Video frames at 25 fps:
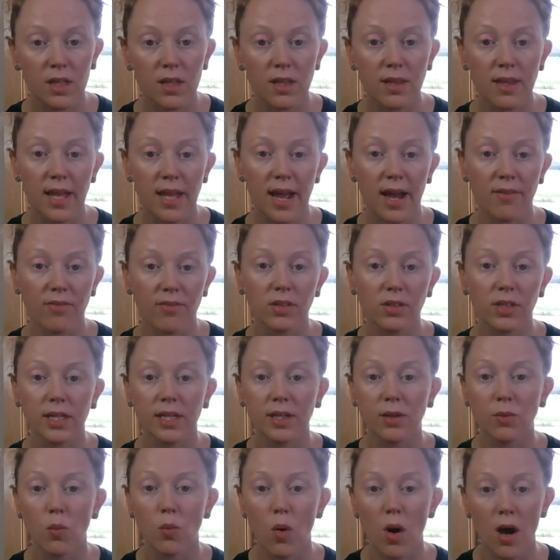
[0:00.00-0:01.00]
They have
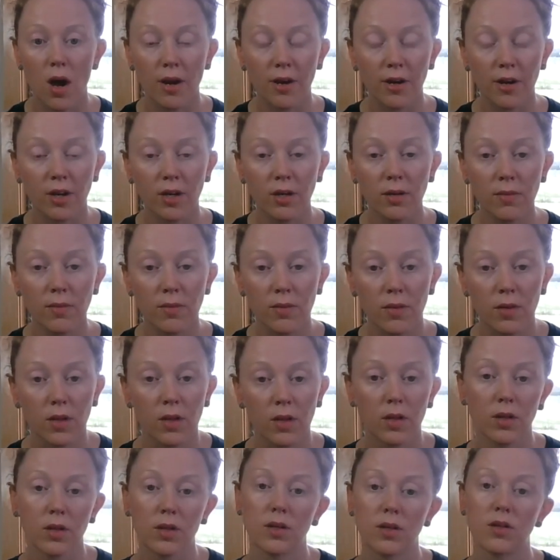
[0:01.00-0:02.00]
clean water.
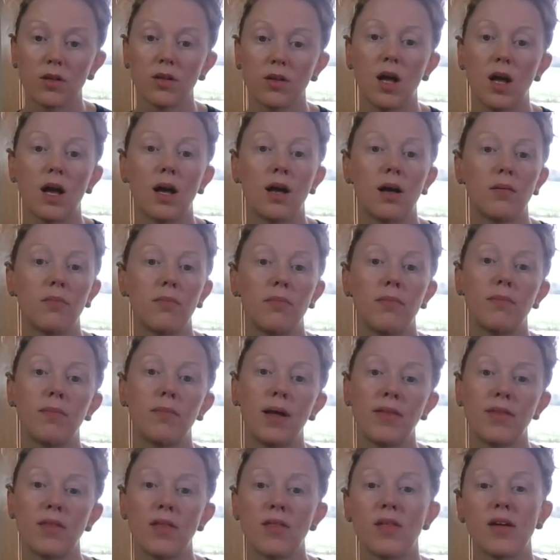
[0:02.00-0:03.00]

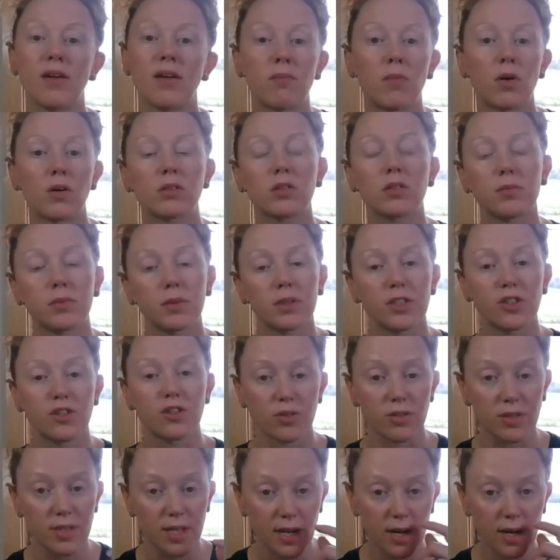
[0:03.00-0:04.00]
And then they have multiple
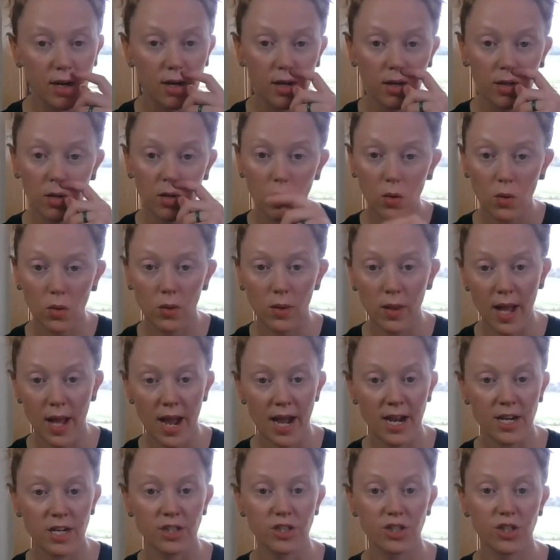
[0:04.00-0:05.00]
issues there: coal
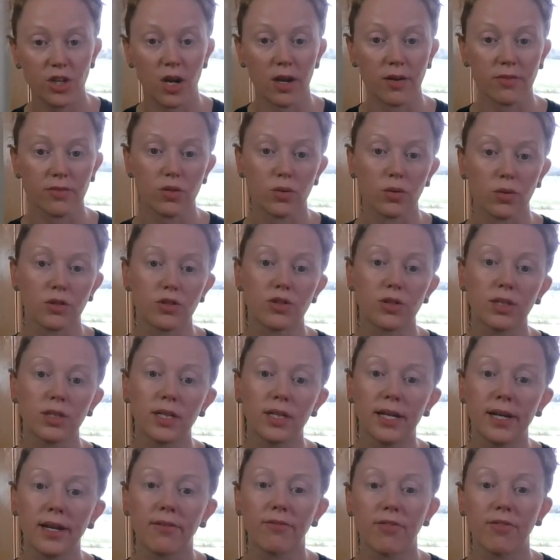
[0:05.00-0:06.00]
ash, offshore
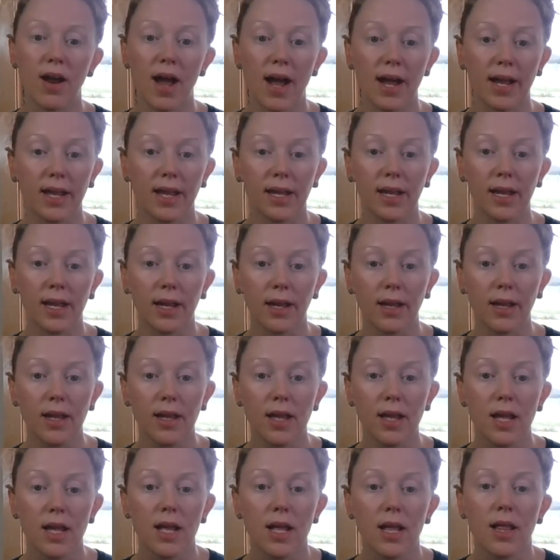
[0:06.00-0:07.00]
drilling, fracking.
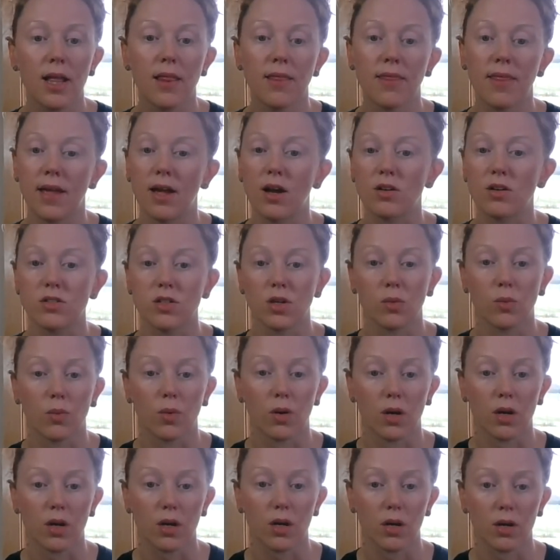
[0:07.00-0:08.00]
They also
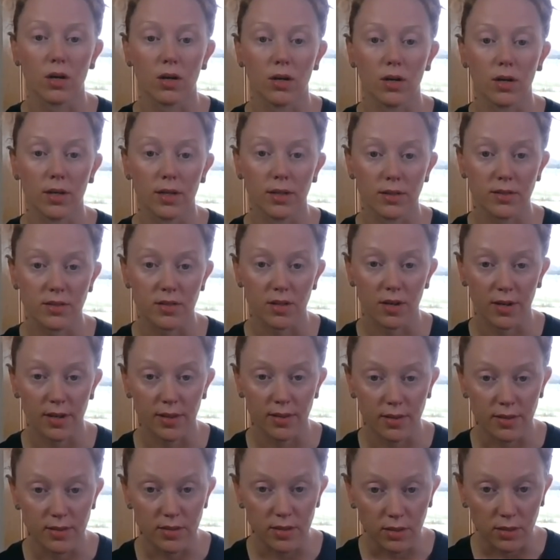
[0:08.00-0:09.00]
work on, sorry,
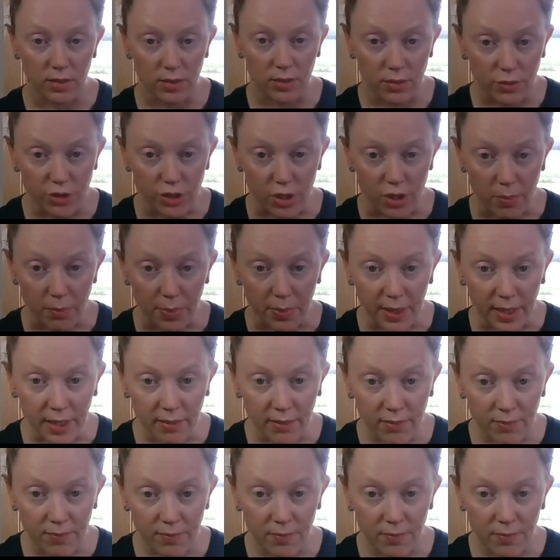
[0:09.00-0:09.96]
that's a little jumpy,